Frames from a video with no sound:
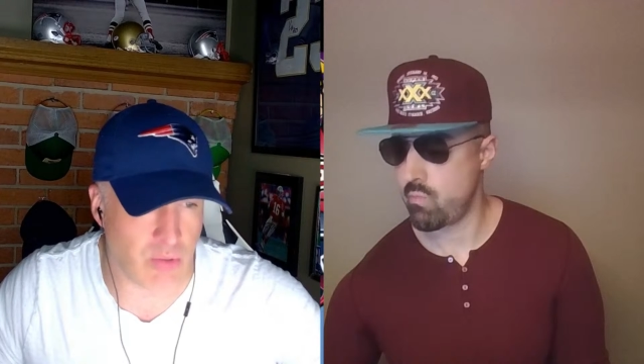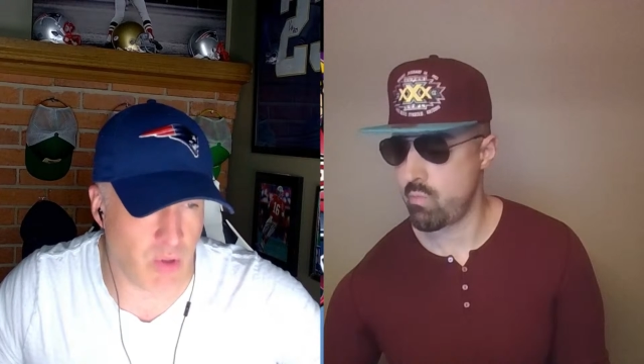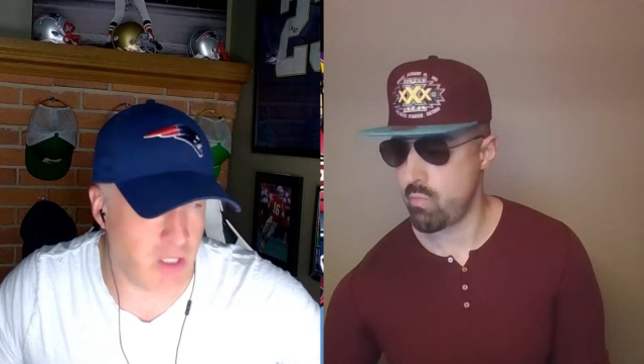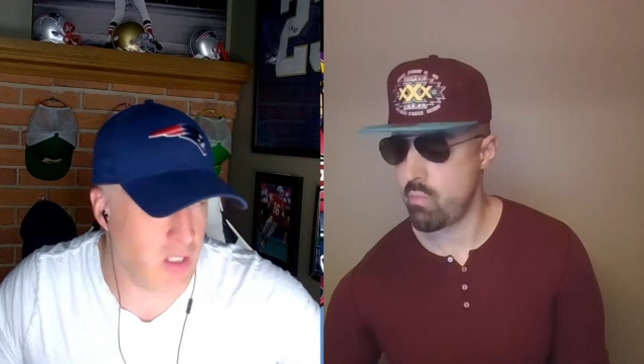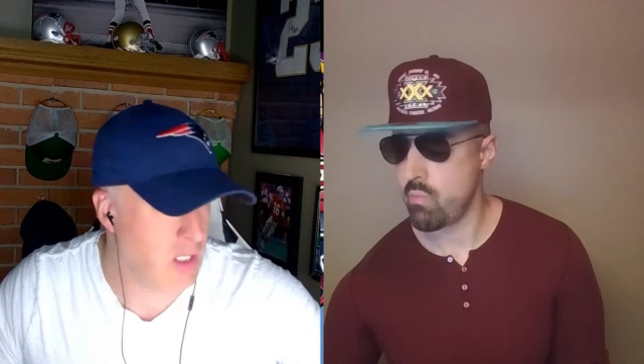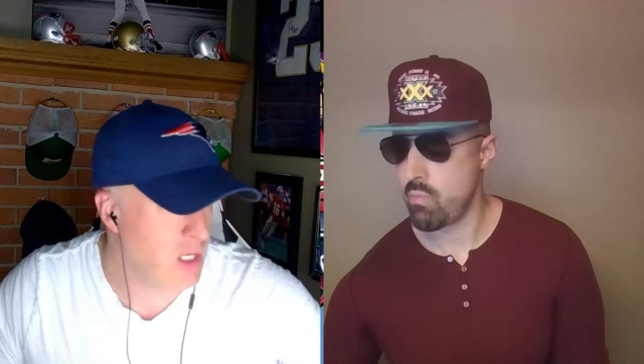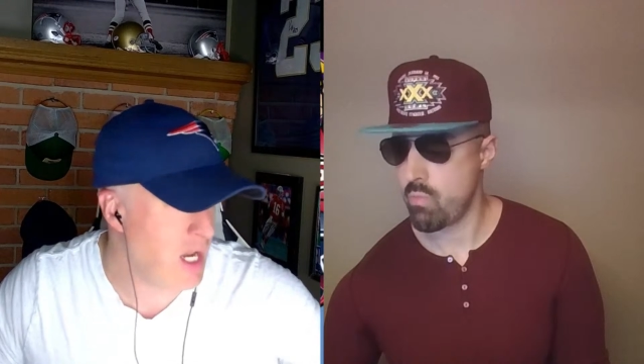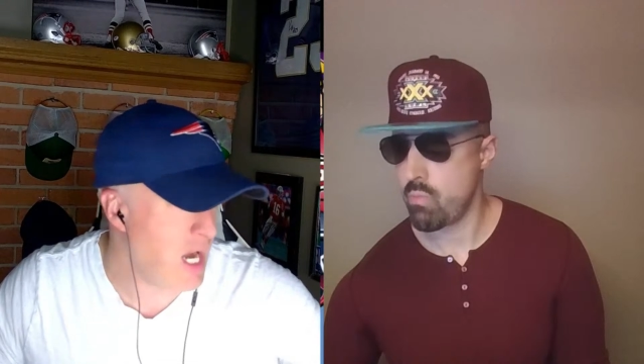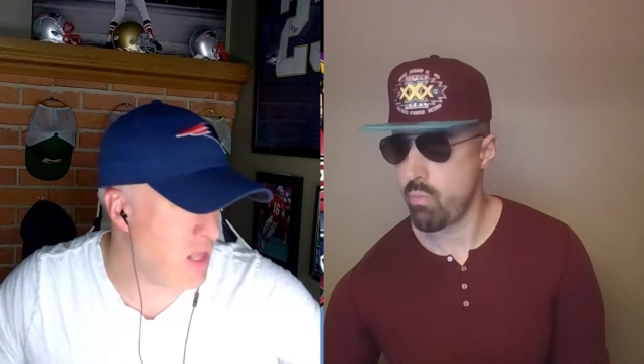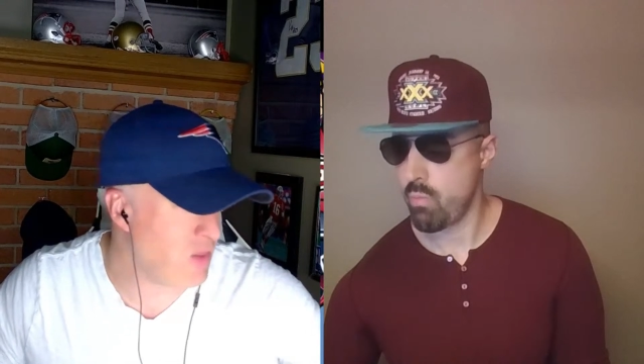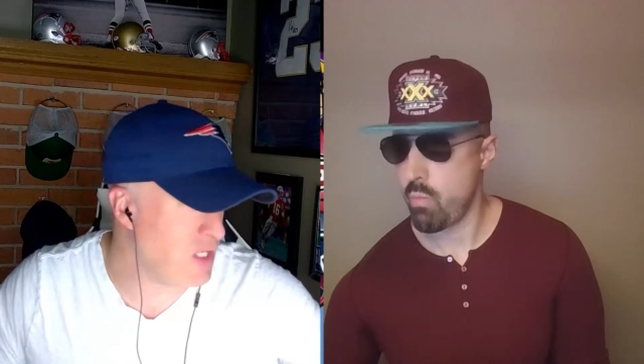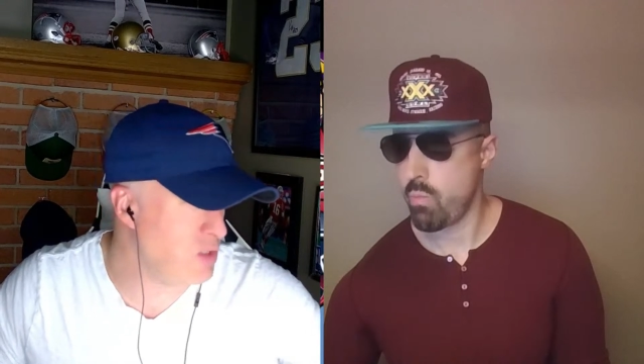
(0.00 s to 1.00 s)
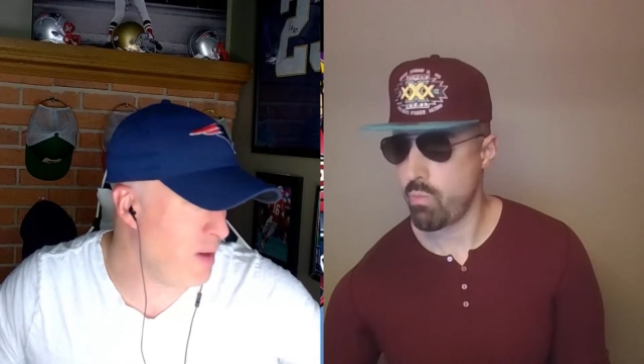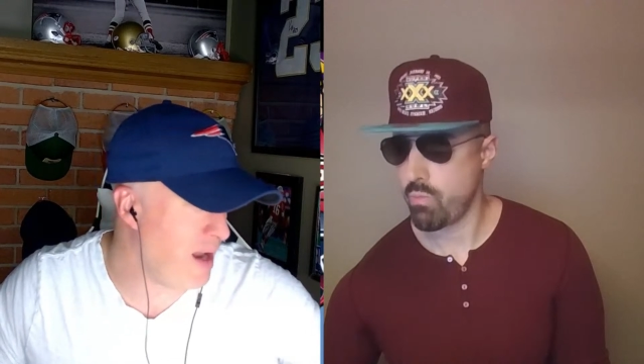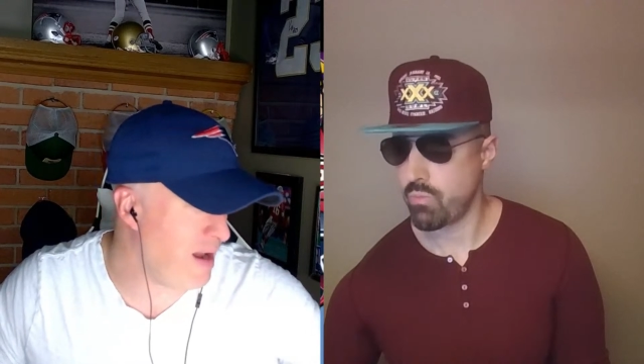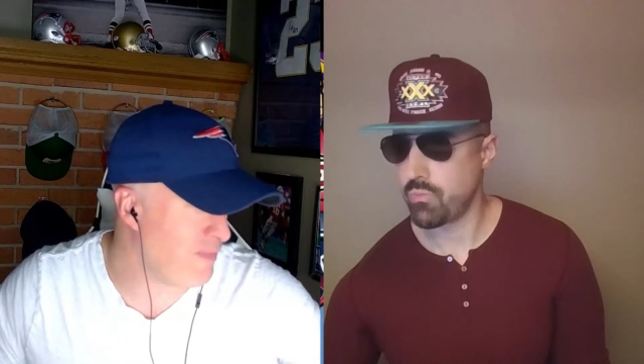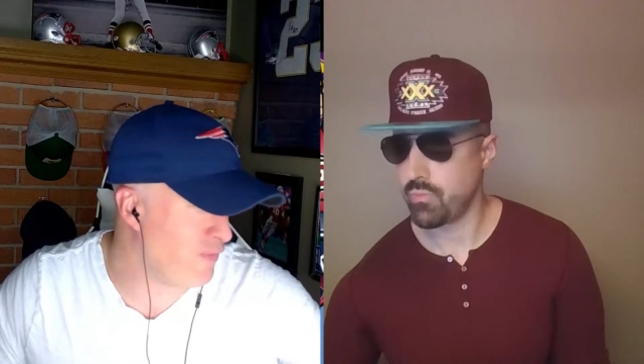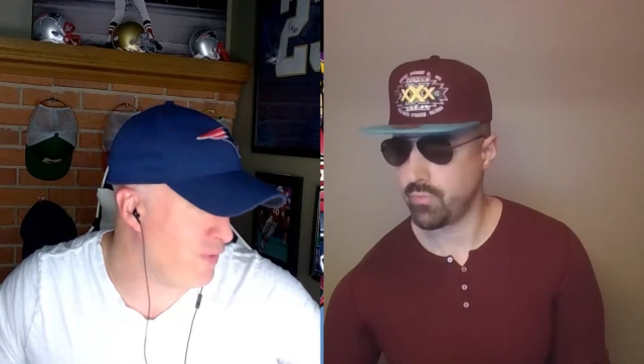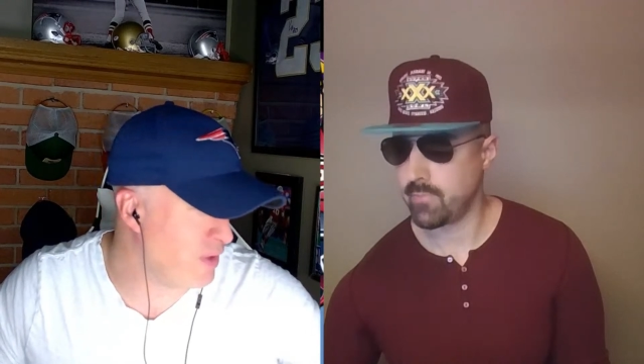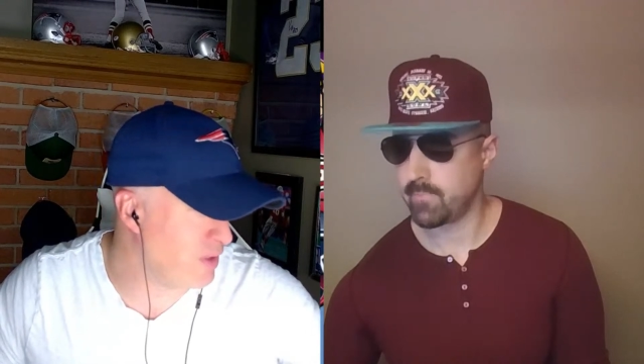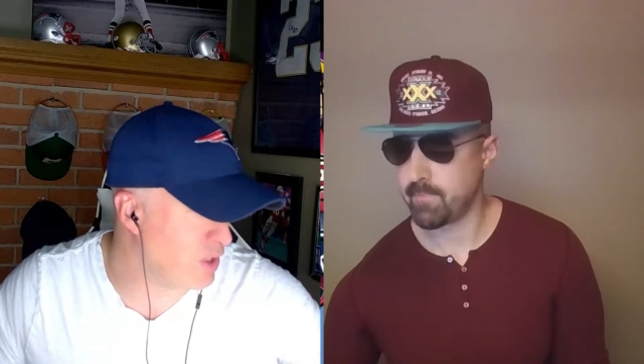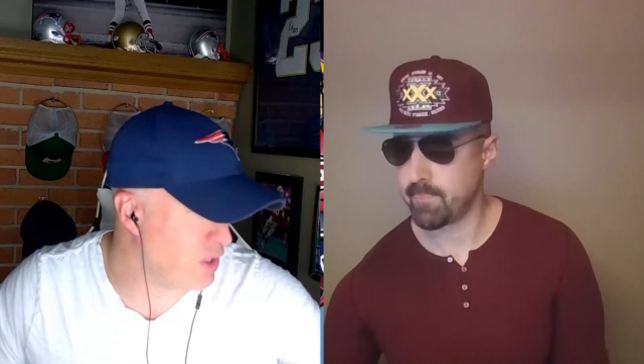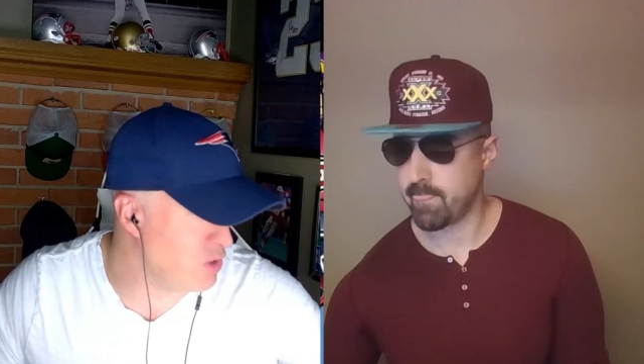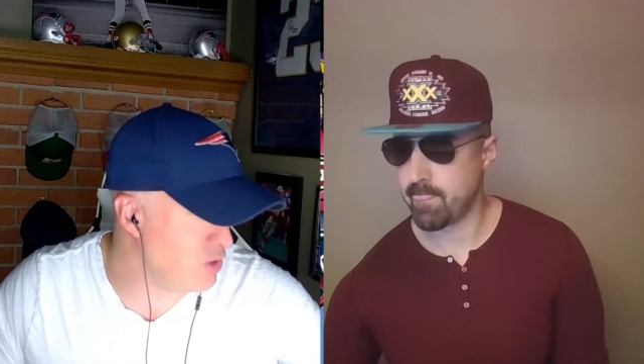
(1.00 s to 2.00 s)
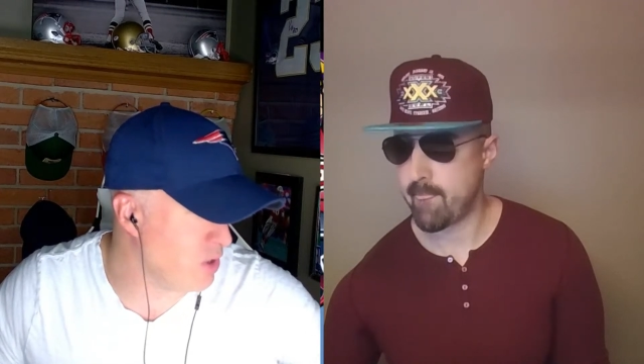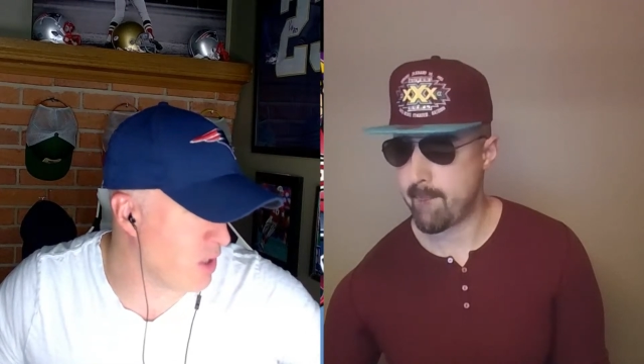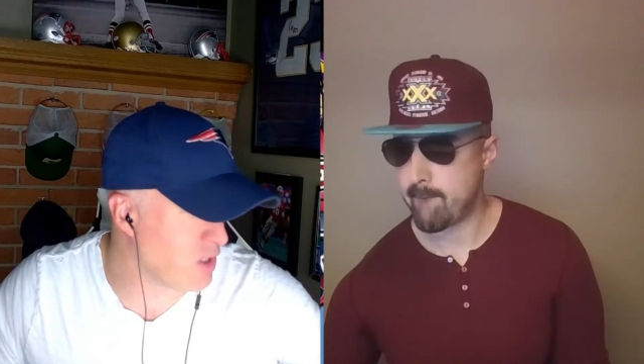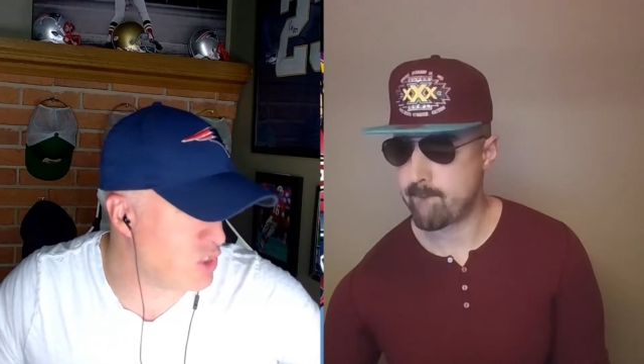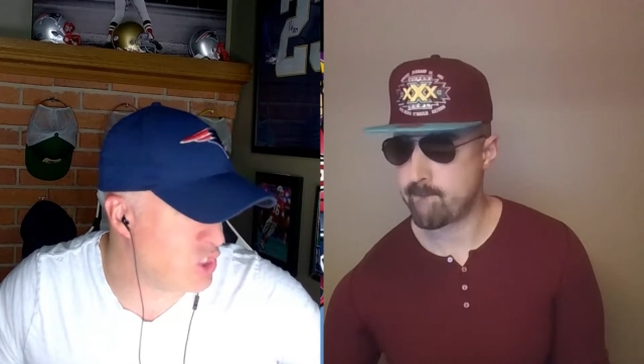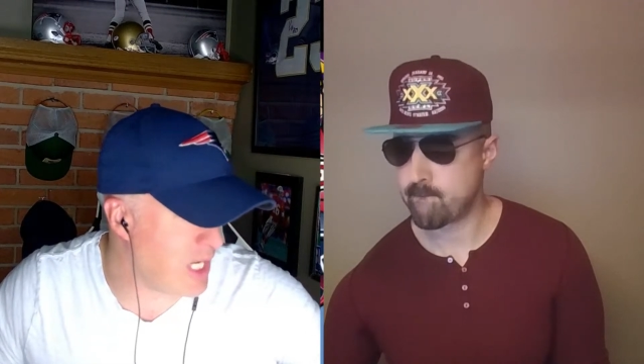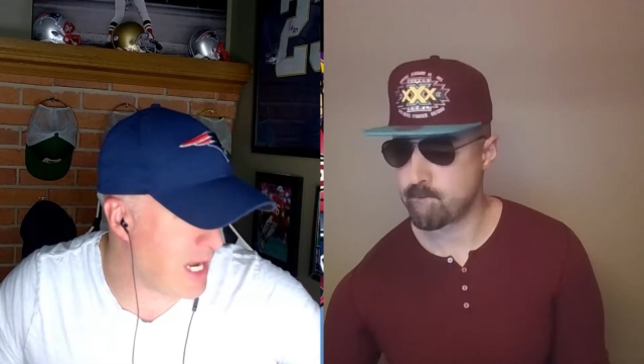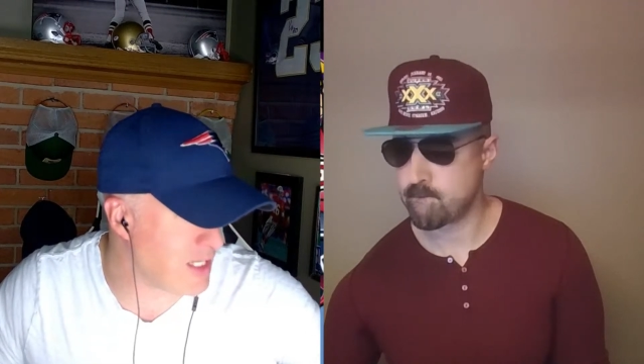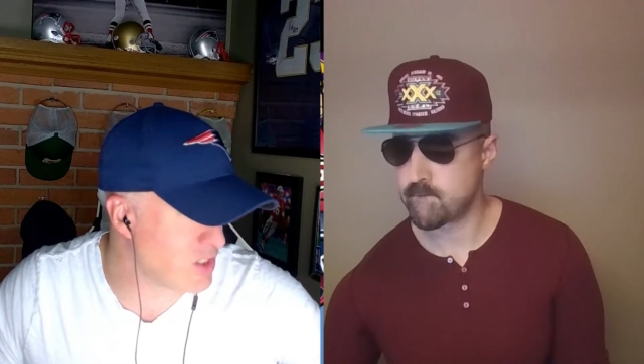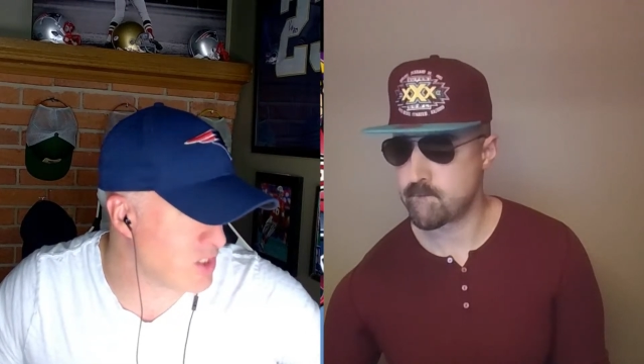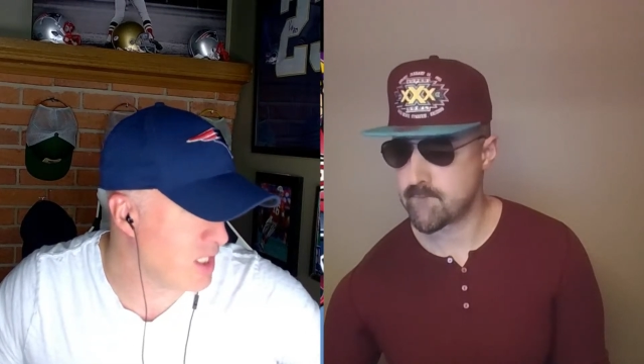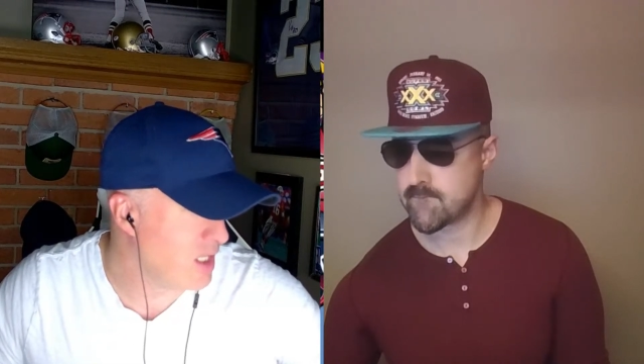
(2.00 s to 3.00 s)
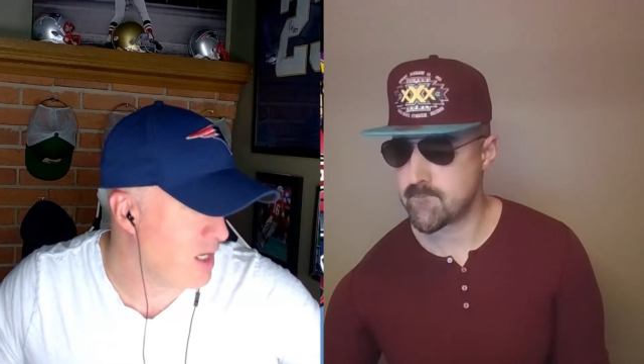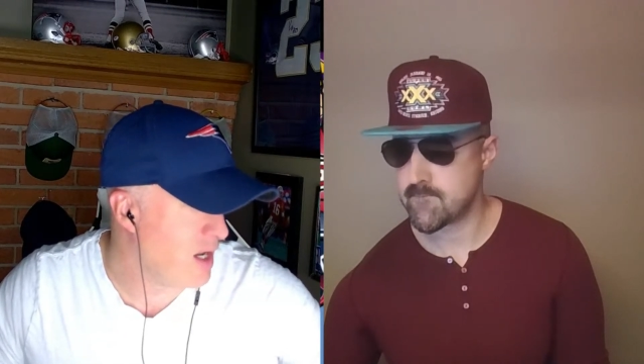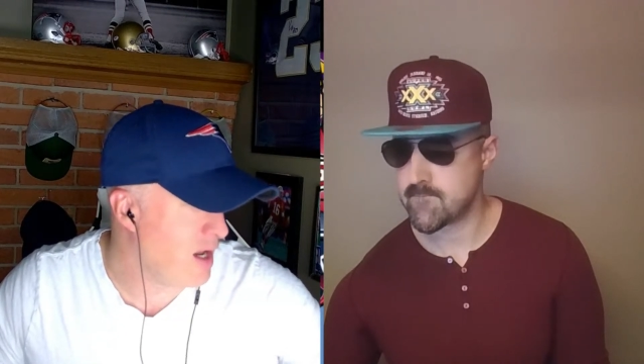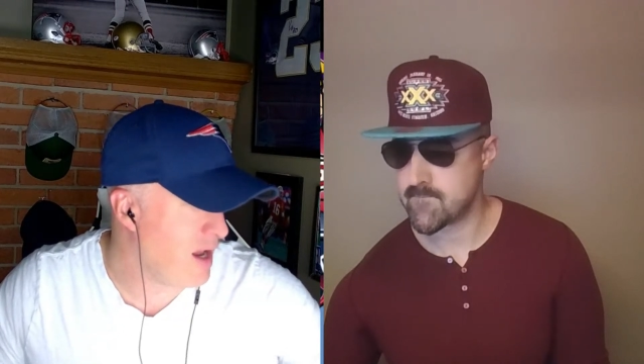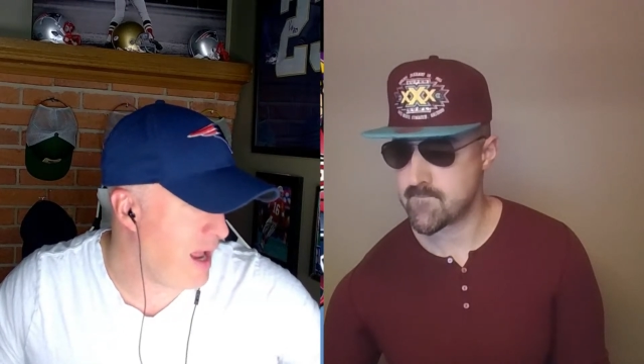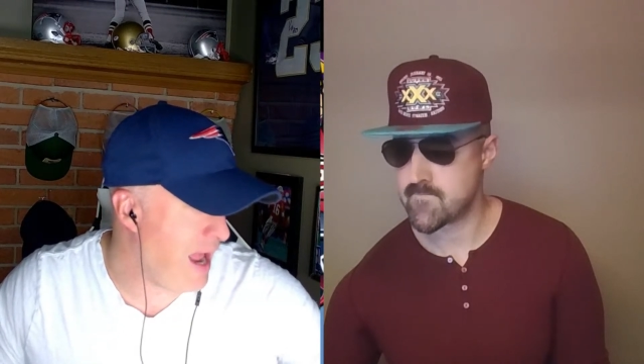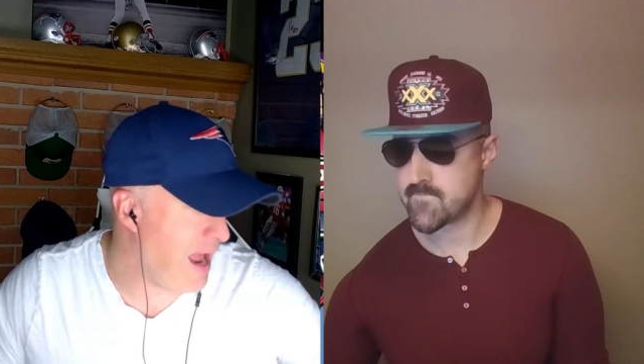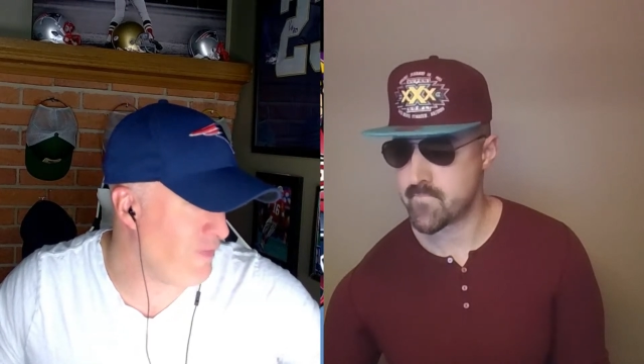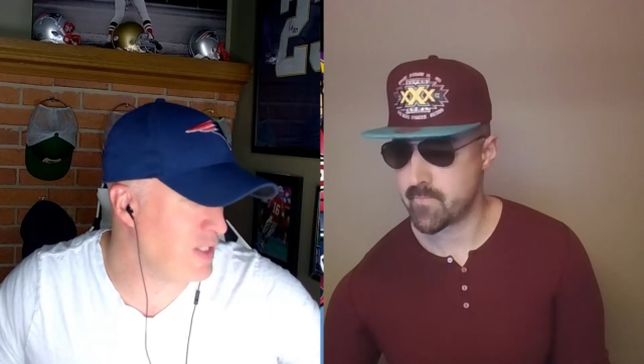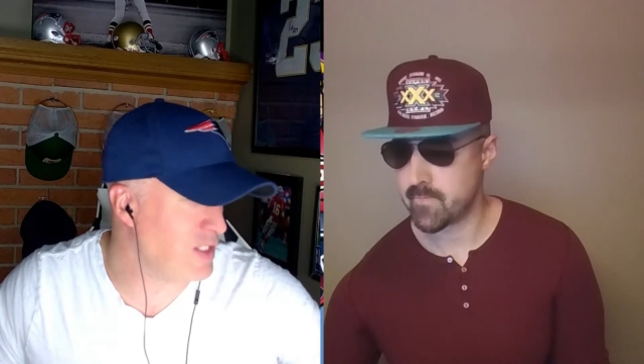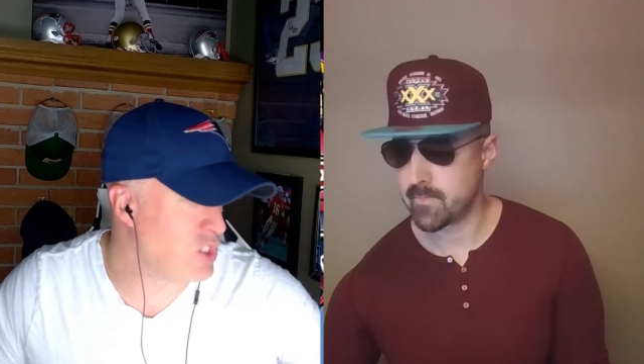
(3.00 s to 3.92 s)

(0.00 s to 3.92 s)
one, and then you have the New York Jets having